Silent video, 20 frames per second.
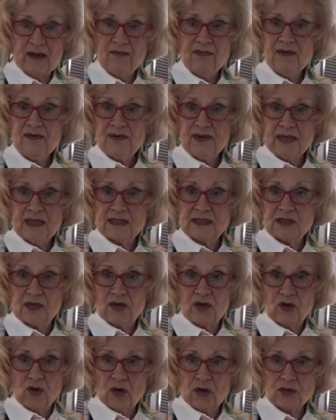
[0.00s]
Everything, it's
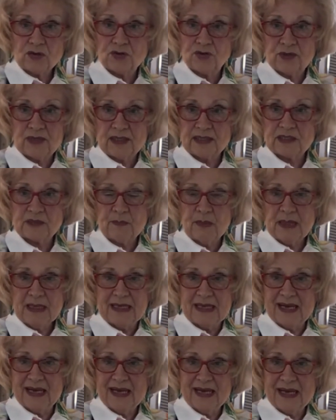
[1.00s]
going to cost you less
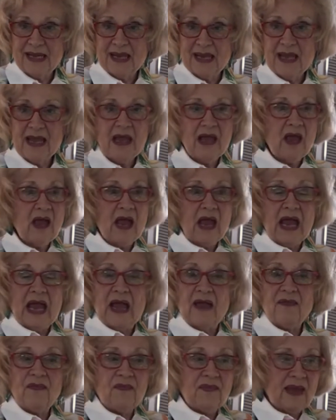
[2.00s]
money.
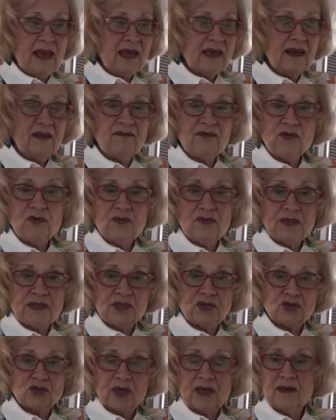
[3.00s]
And they give you
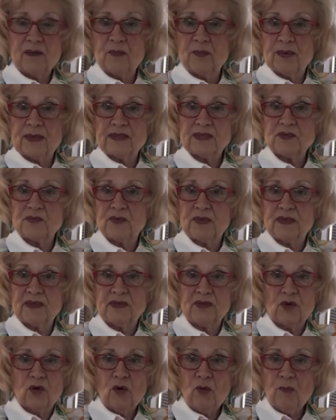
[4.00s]
these chicken breasts with
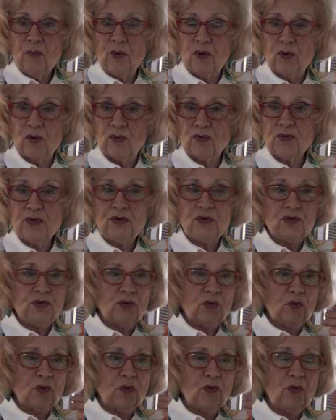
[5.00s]
no bone,
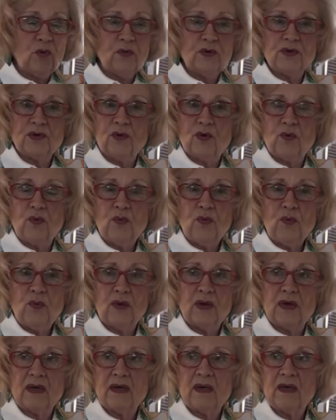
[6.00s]
no
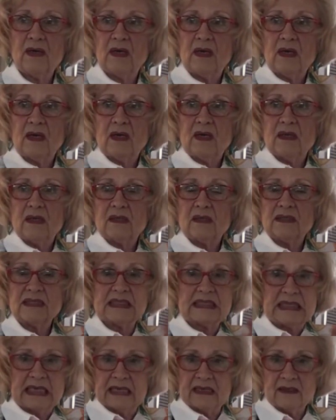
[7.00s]
no uh, uh,
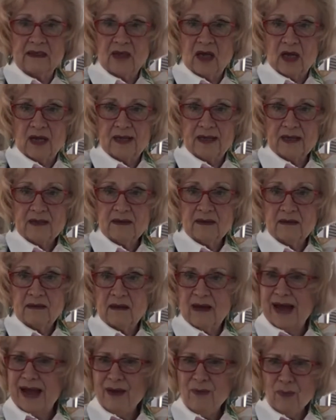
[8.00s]
skin on it.
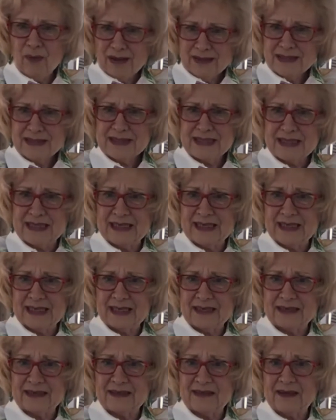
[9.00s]
I want the skin
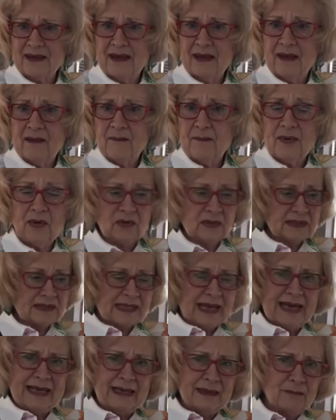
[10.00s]
on it
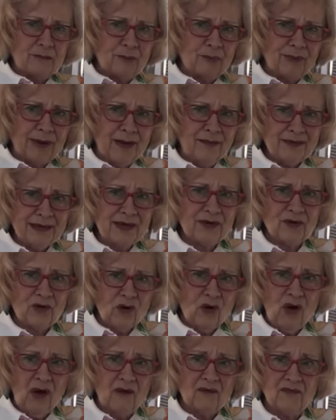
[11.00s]
because I can brown it
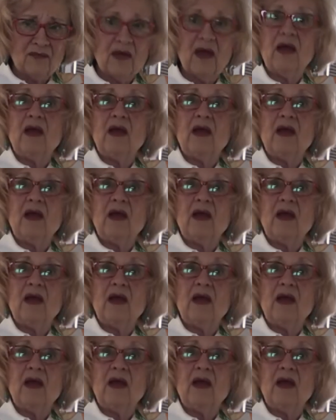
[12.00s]
off.